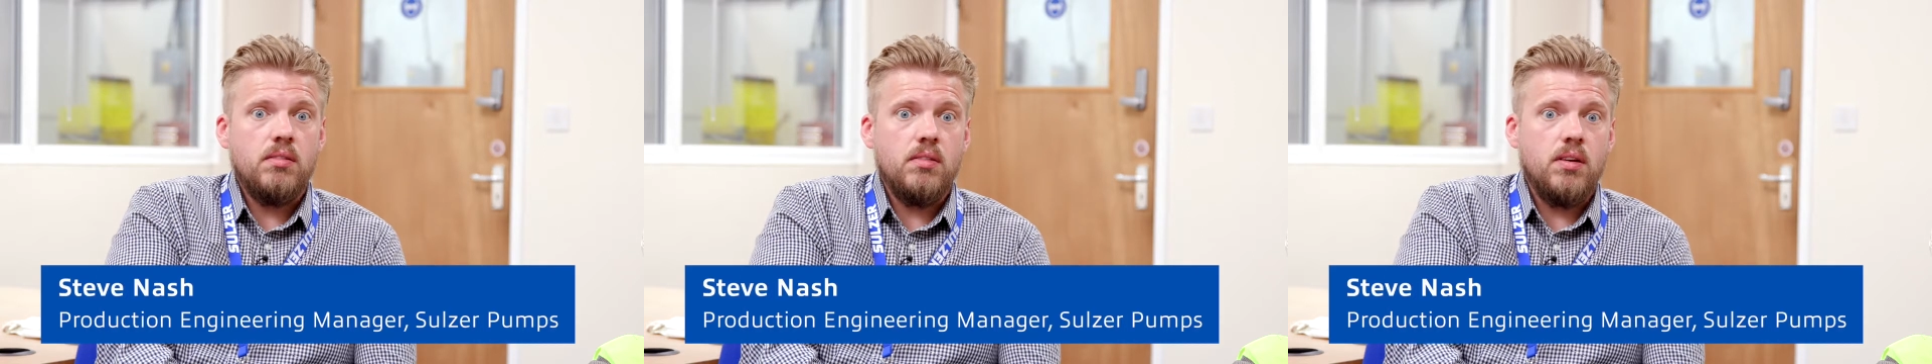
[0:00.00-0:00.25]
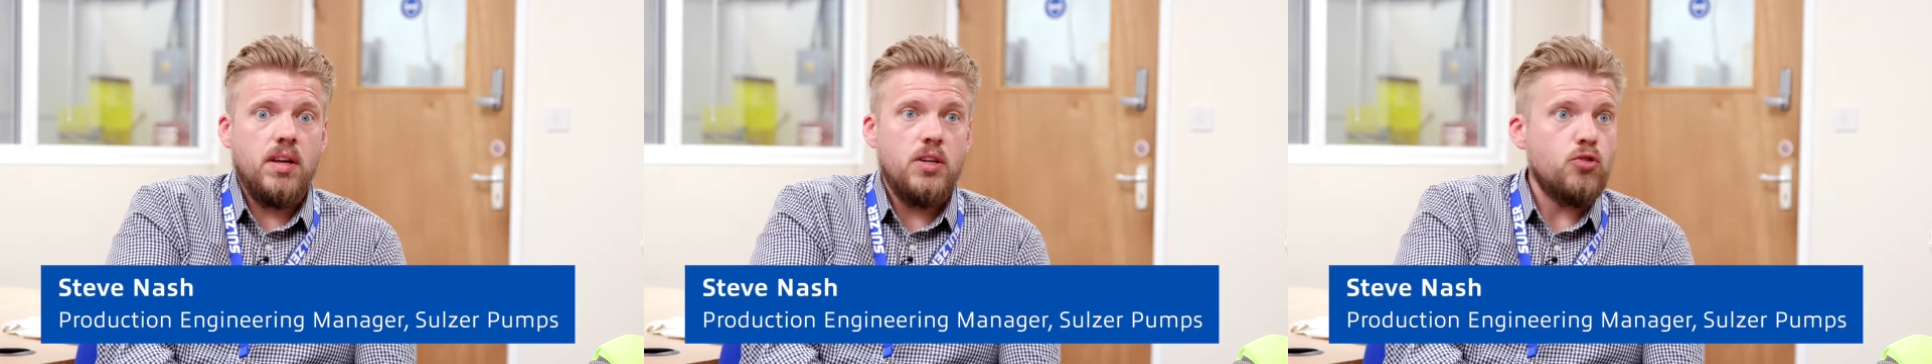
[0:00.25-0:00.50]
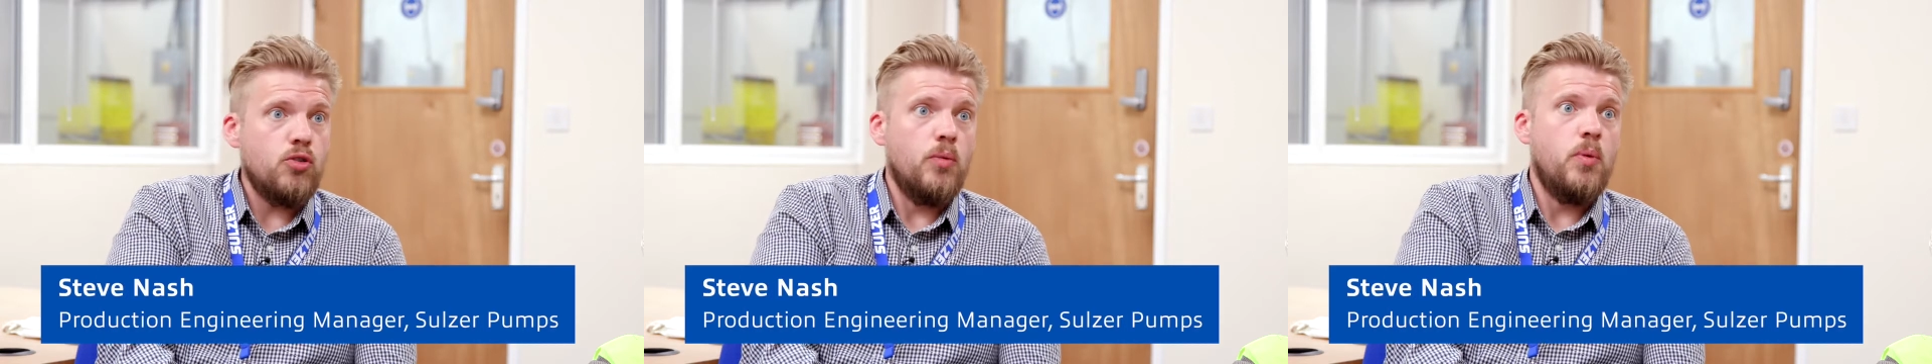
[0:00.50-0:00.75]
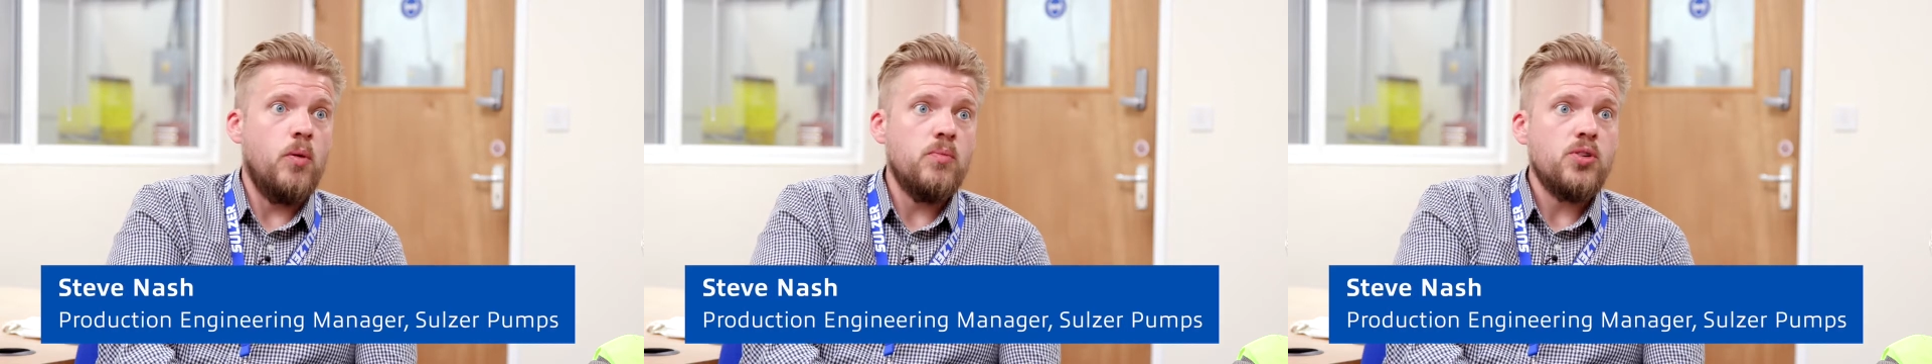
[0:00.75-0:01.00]

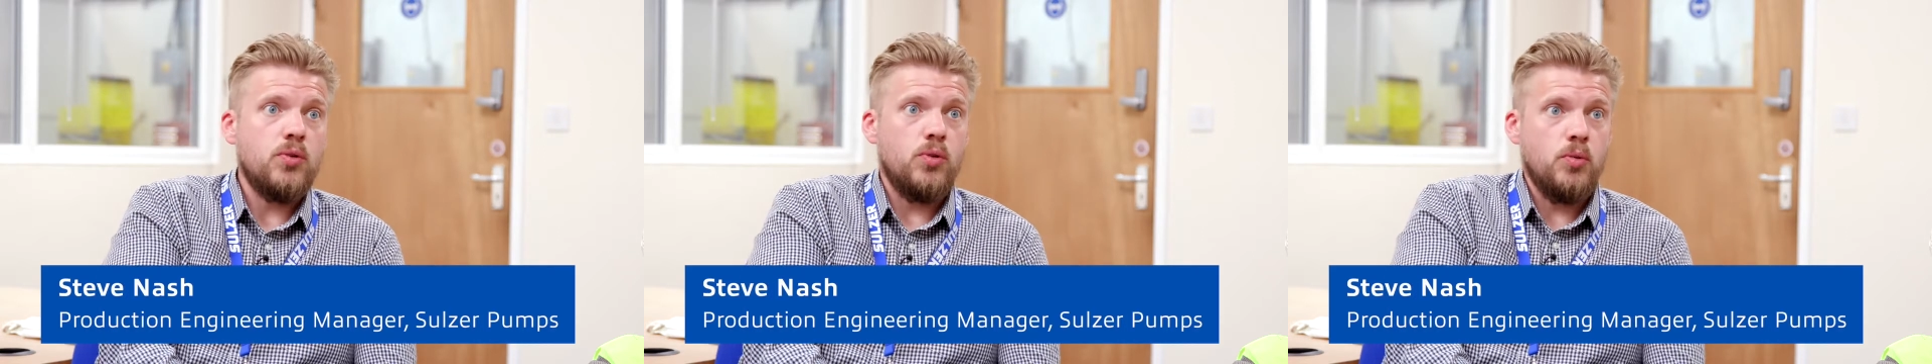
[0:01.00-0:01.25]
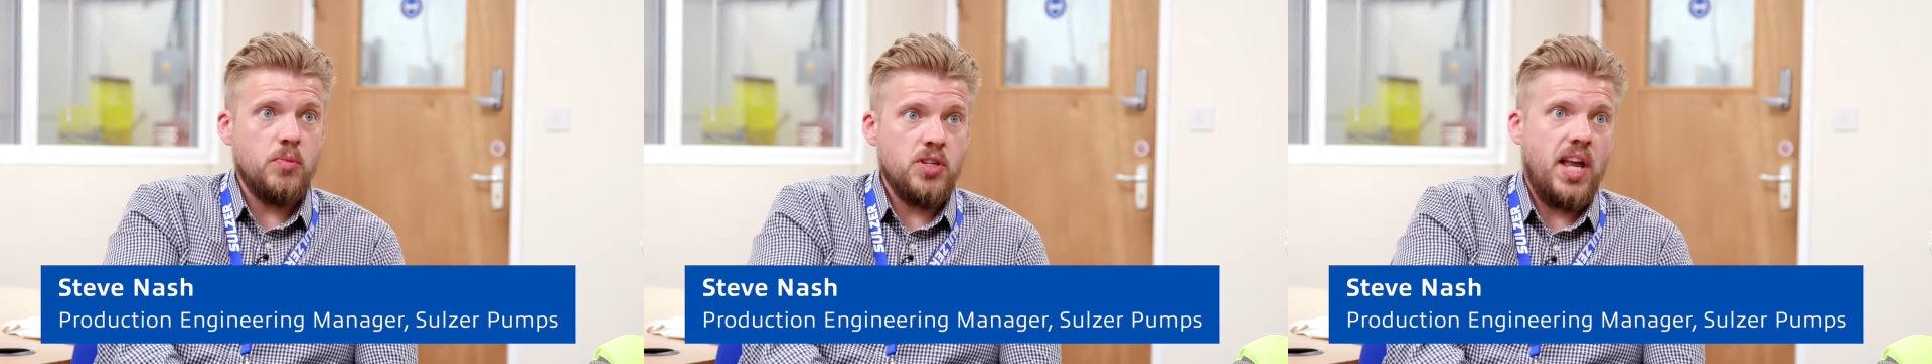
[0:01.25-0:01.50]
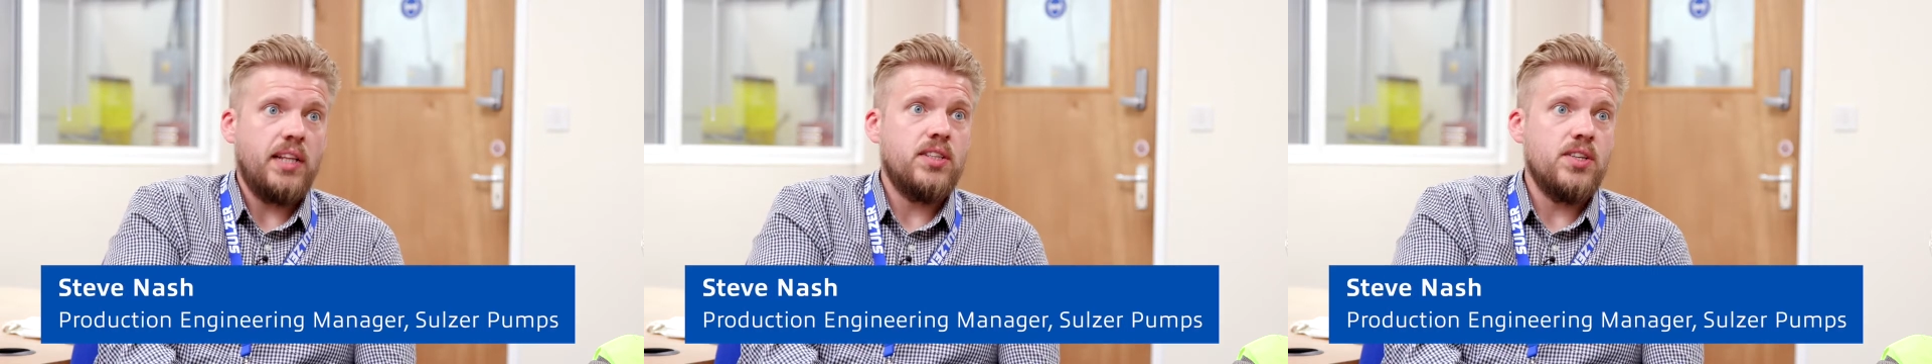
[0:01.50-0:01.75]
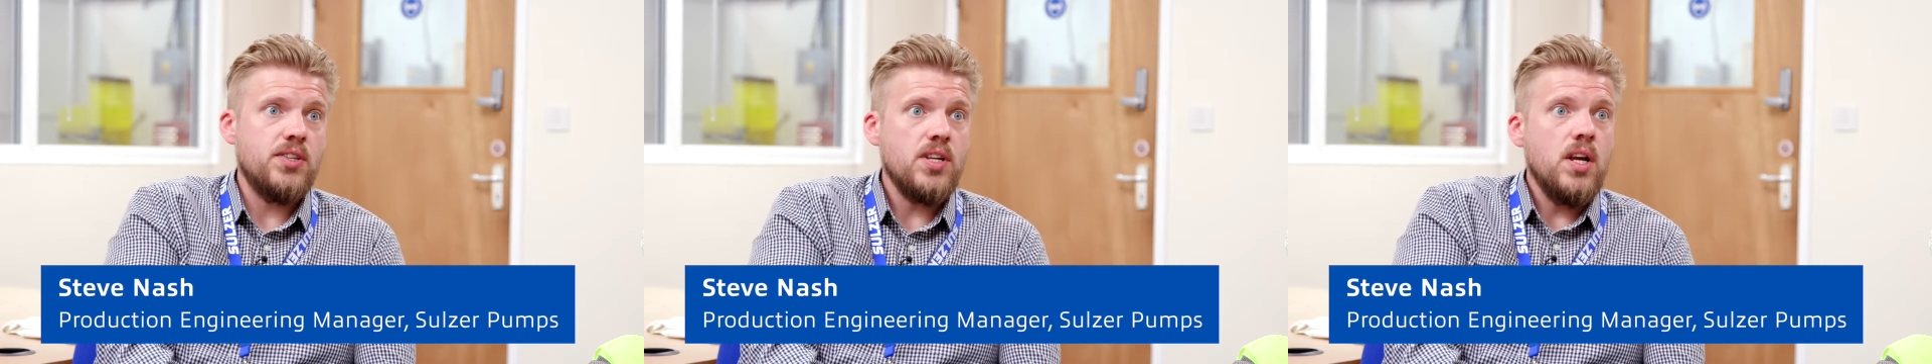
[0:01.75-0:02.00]
industrial pumps to a number of
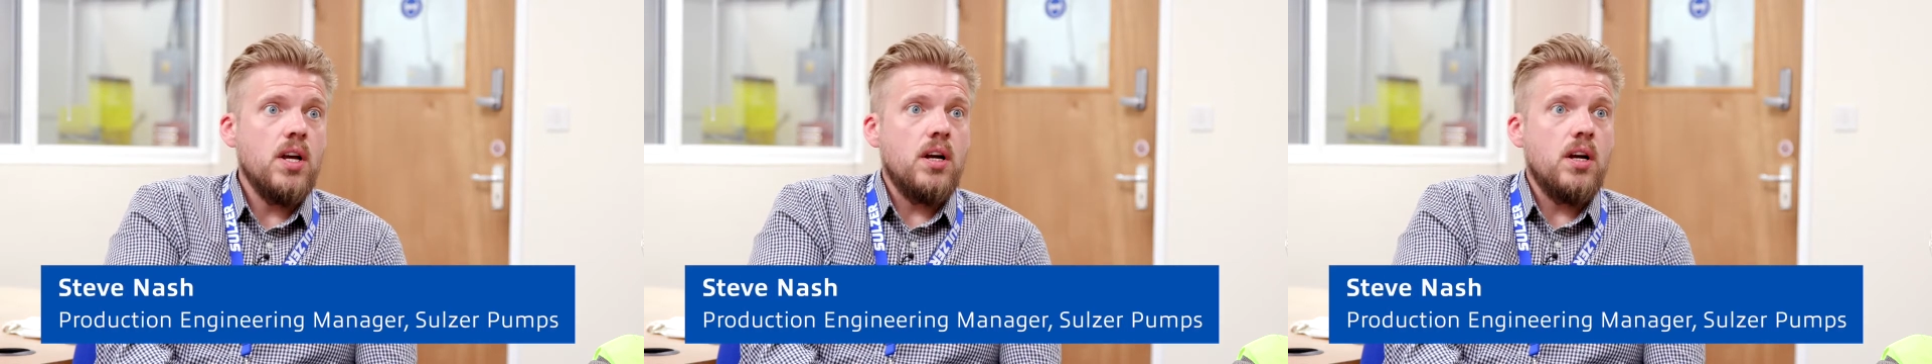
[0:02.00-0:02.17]
sectors.